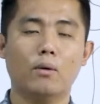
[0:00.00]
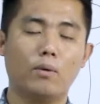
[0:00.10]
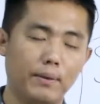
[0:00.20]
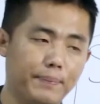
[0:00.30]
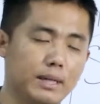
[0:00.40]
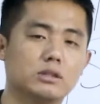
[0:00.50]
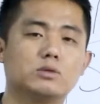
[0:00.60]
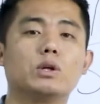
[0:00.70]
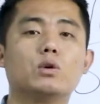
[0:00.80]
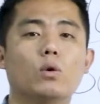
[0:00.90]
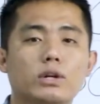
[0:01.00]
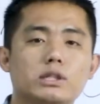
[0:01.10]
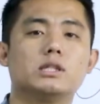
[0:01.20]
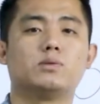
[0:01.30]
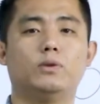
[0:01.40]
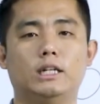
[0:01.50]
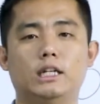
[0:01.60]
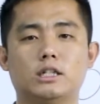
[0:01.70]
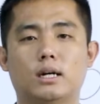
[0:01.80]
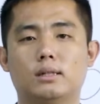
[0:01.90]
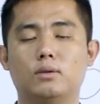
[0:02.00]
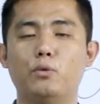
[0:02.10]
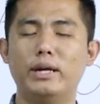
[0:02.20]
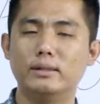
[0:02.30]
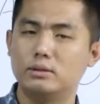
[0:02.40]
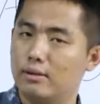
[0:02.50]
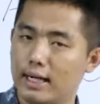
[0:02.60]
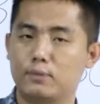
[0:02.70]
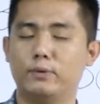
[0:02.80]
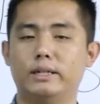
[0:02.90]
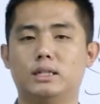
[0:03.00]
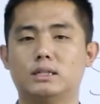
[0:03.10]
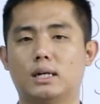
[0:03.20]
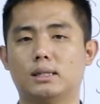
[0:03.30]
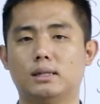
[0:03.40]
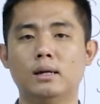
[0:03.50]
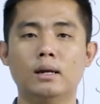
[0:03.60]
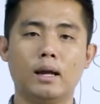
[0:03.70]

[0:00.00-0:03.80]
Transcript: Why? Because we coexist with each other. We interact with each other.